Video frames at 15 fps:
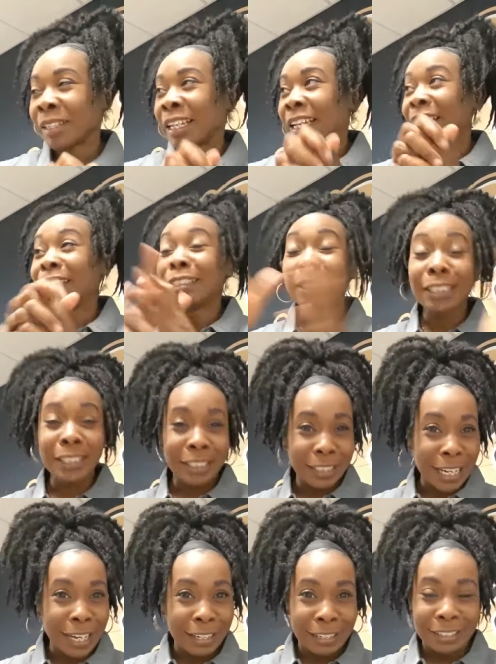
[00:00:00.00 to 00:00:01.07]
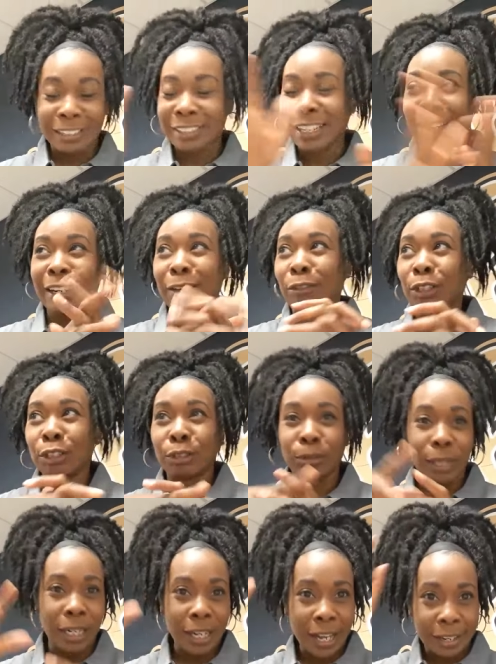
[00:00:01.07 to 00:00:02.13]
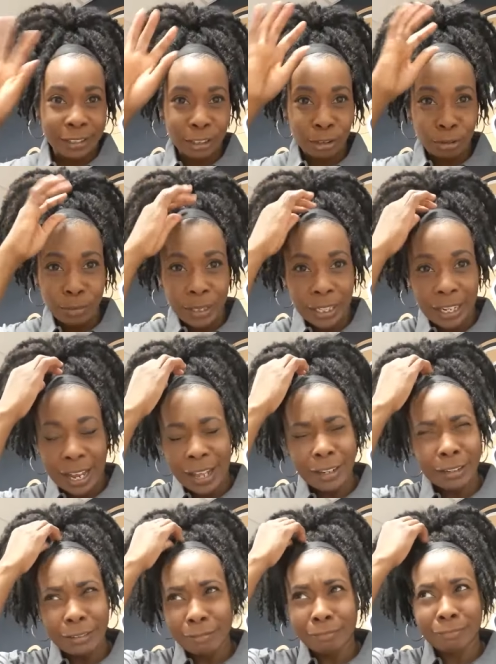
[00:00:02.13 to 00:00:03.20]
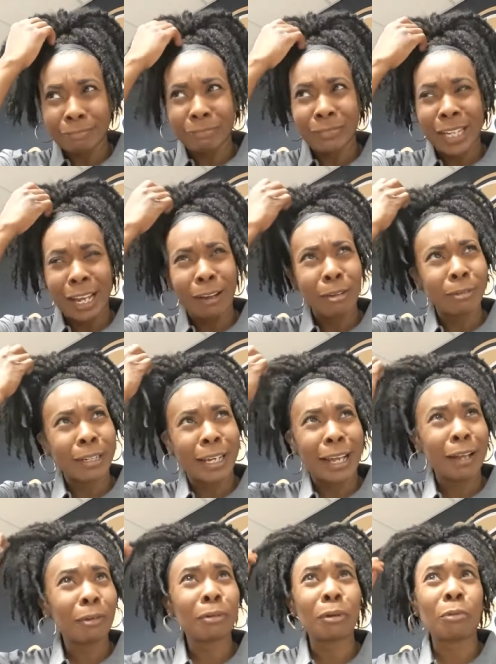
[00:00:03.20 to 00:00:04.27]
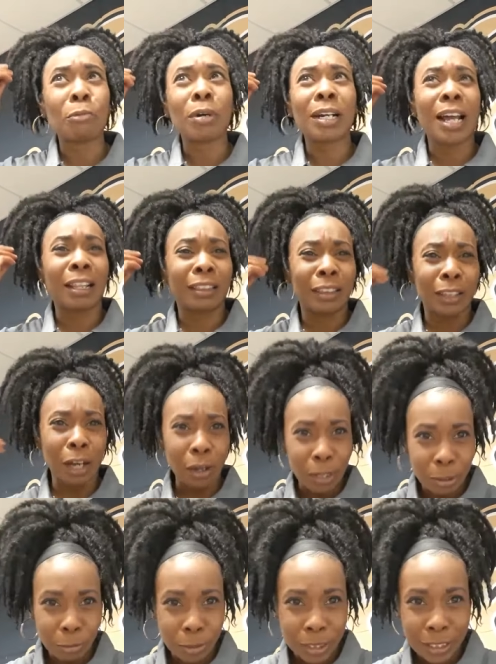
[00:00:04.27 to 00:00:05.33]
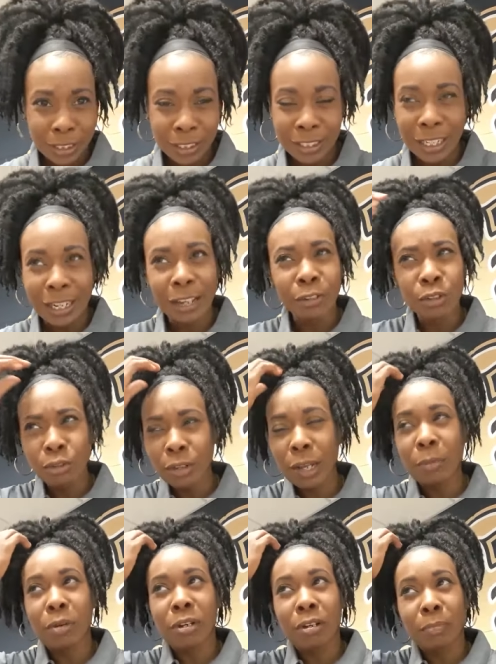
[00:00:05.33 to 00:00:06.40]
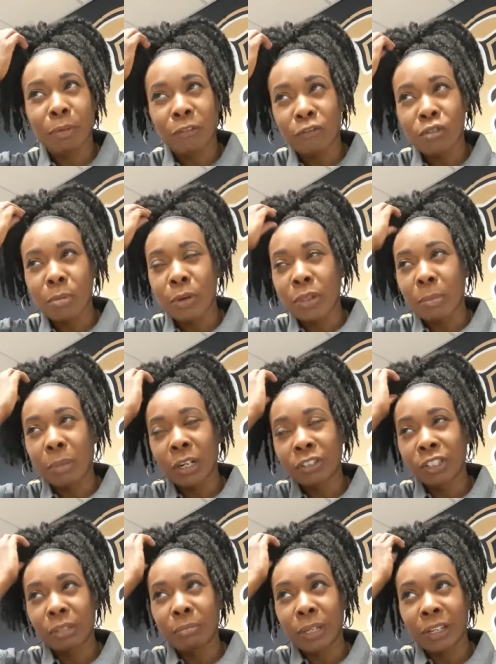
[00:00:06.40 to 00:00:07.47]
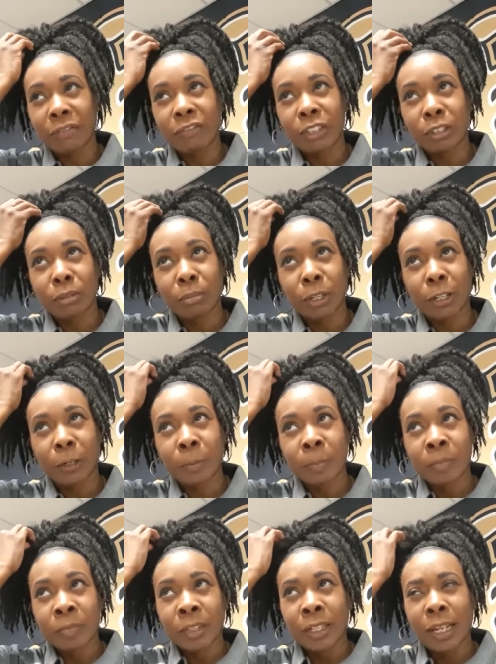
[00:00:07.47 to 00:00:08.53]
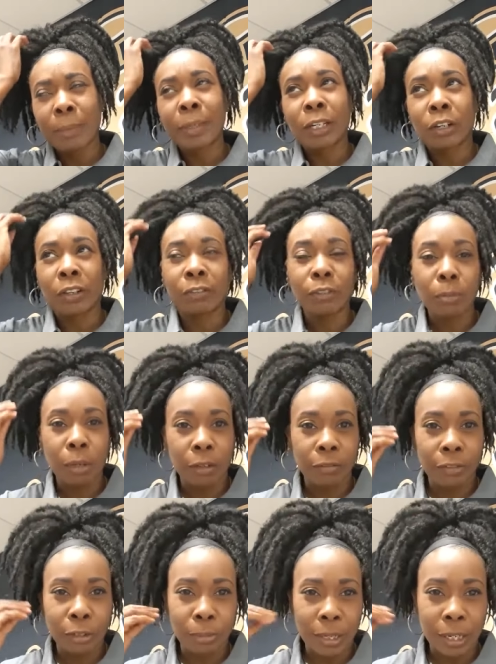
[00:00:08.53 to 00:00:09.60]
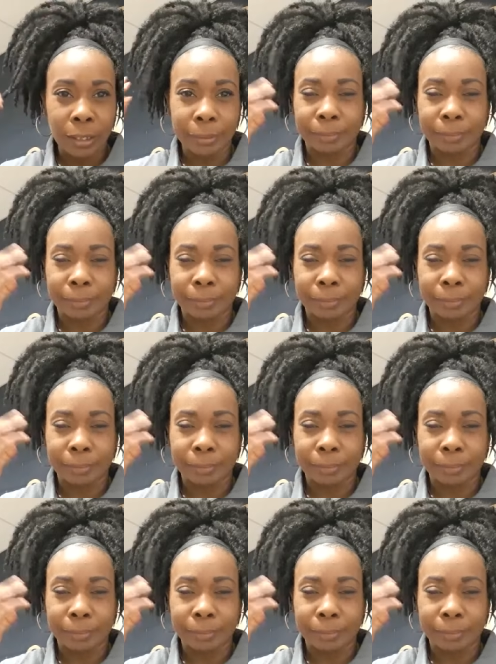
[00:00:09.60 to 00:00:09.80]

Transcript: And it's exciting because I never knew like high school being like I didn't I don't I don't know what I thought it was. Like I knew they were going to perform on the marching band field, but I mean on the football field, but